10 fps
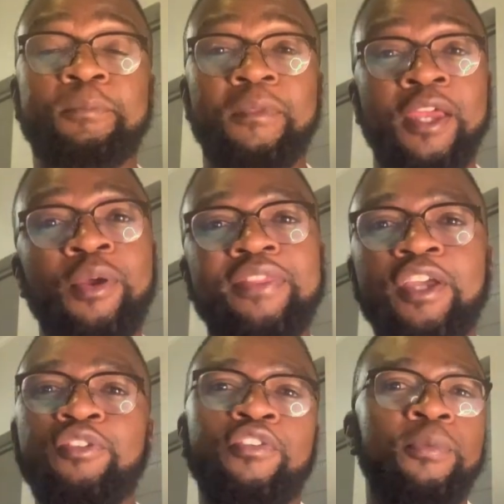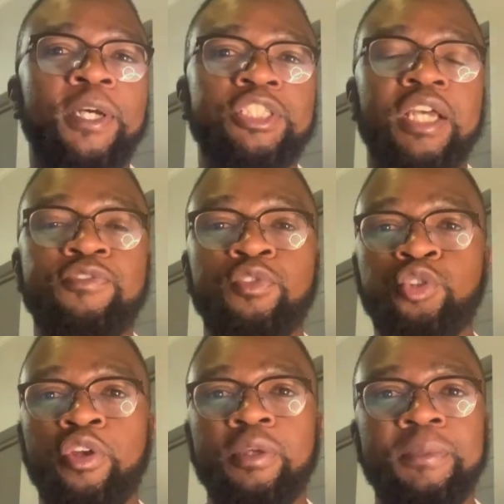Anyway, thank you very much, guys, for
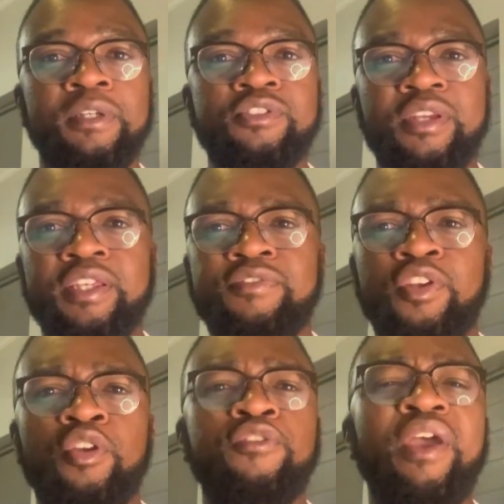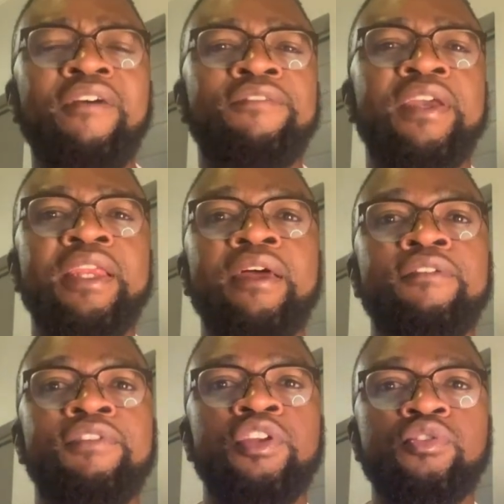joining me in today's video. If you have any other
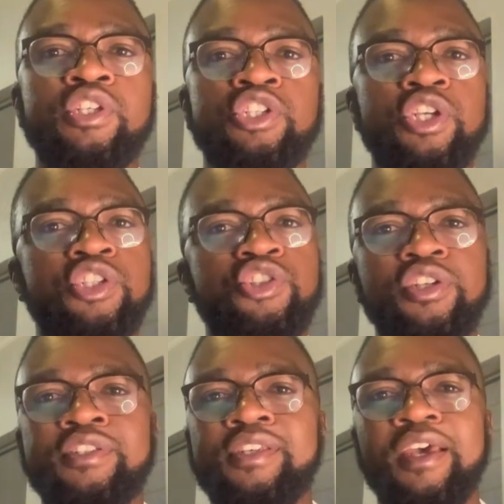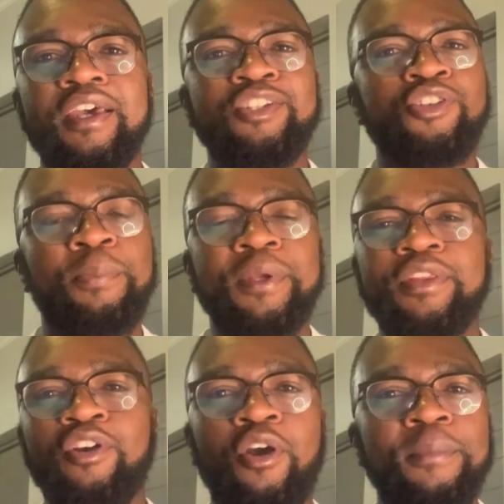video suggestions, drop it in
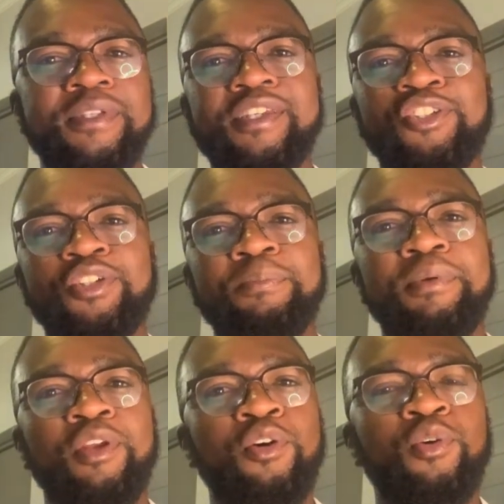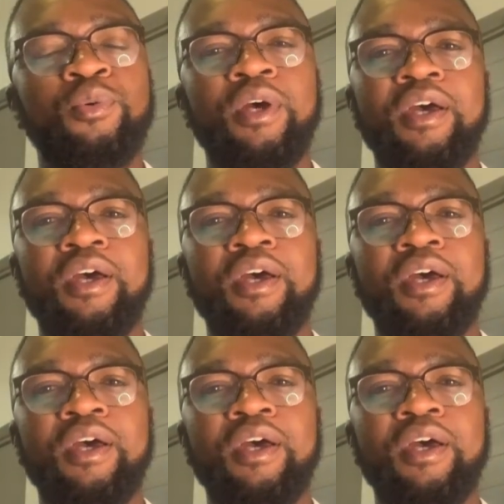the comment section below.